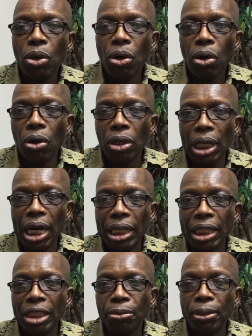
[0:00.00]
online,
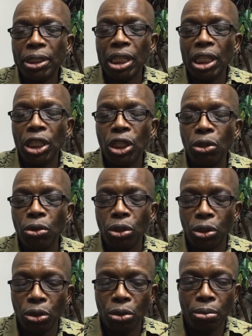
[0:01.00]
especially in
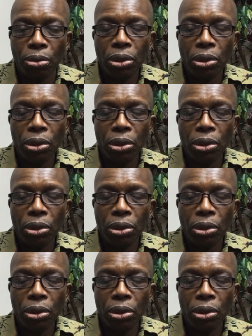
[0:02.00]
YouTube.